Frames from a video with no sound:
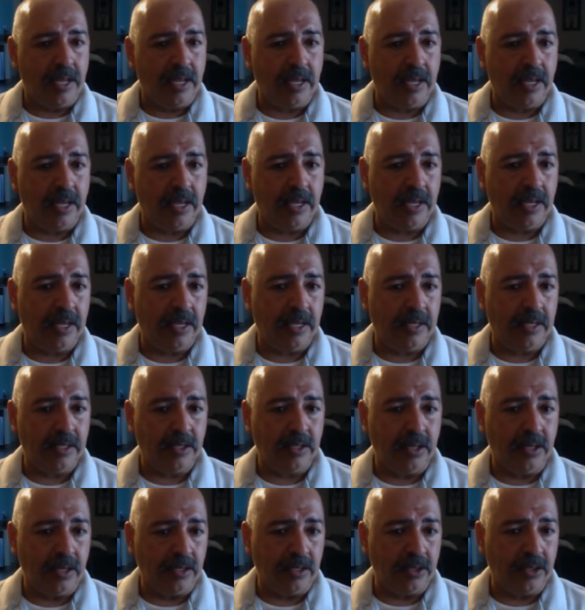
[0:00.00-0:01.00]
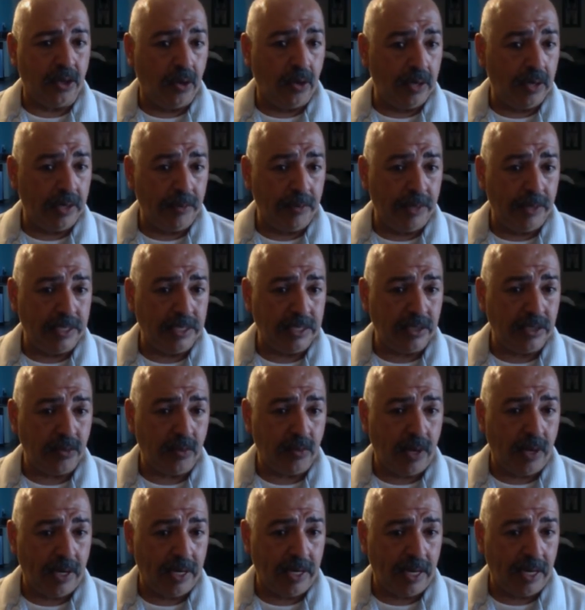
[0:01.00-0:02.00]
and the only
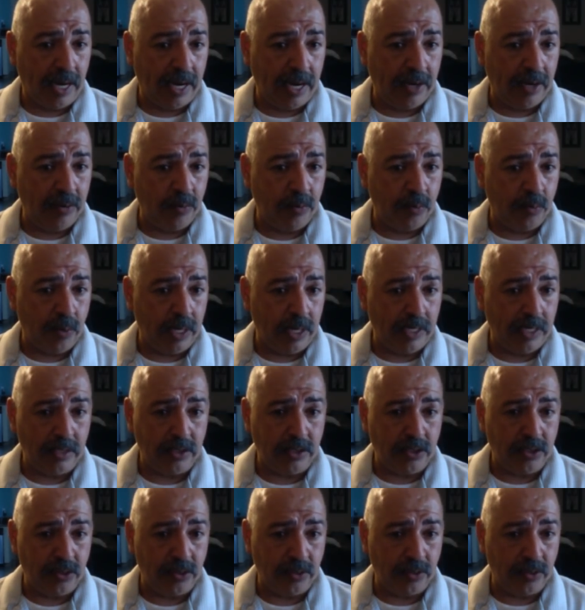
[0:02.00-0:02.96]
reason why I went